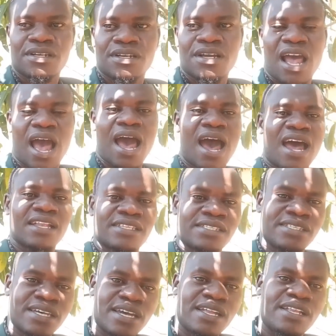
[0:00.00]
I'll
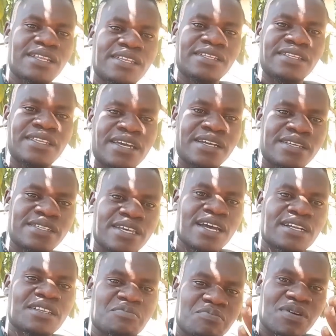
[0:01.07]
tell the exact
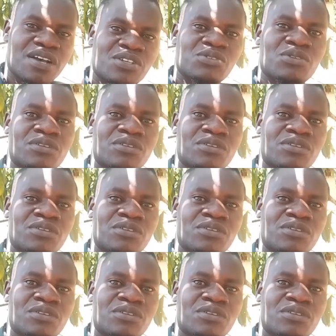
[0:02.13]
person